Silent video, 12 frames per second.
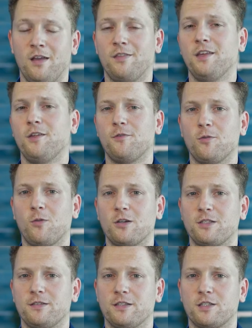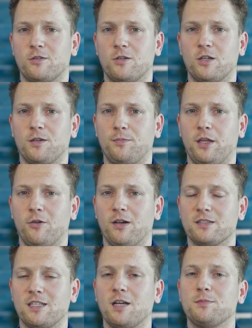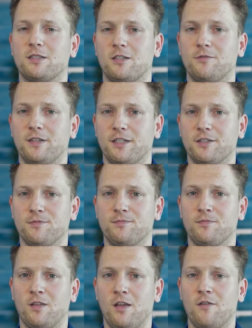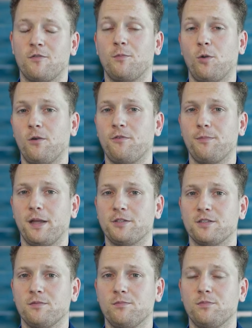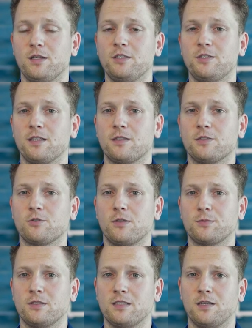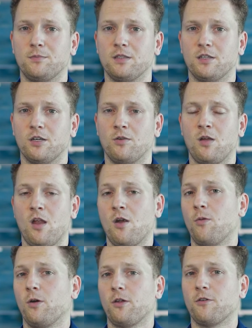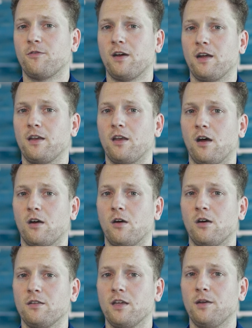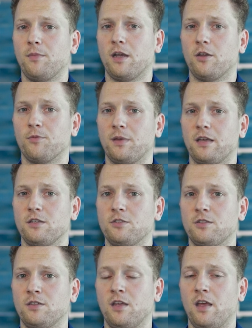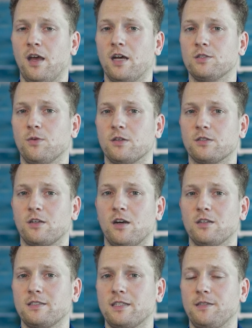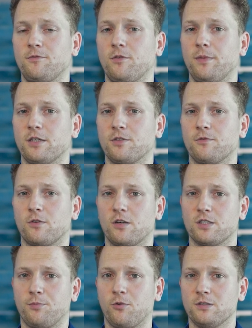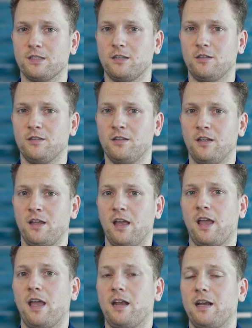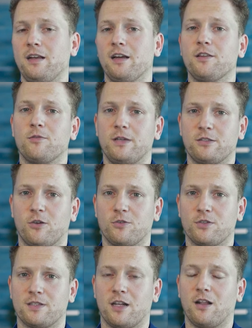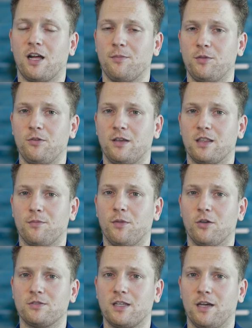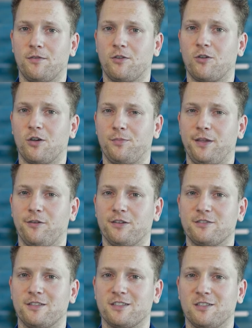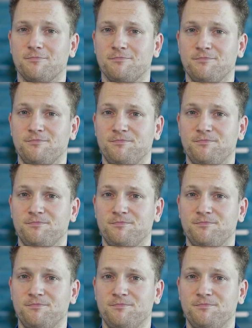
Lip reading: Thank you for watching this Korona POS Help Center video. For more information, please check the description down below, where you'll find our online manual page, as well as the contact information for our support center, and any other resources that will help you get the most out of your Korona POS system.